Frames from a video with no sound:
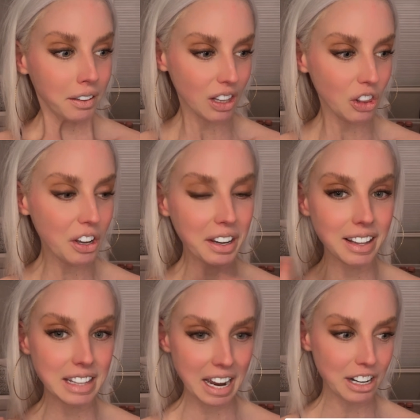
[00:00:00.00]
Look
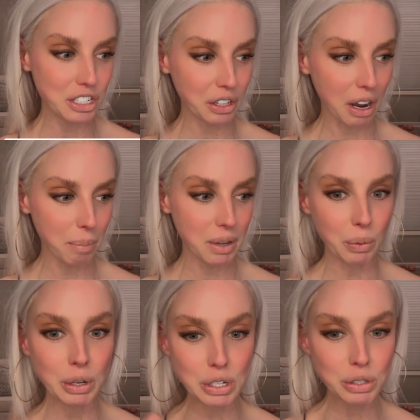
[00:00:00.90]
at the action copy.
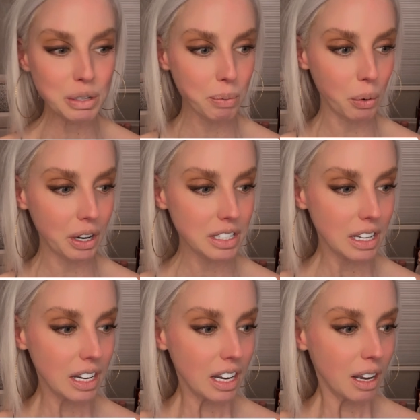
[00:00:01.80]
When you support
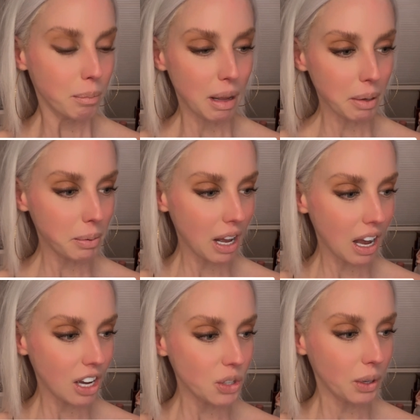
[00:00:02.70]
blah, blah,
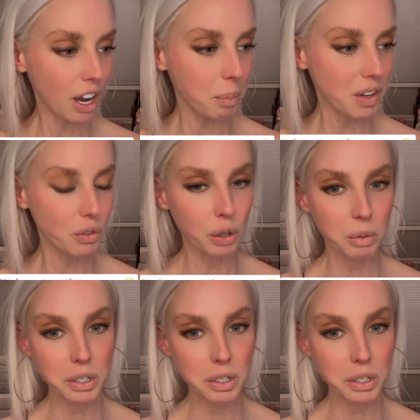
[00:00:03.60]
blah. You are helping vulnerable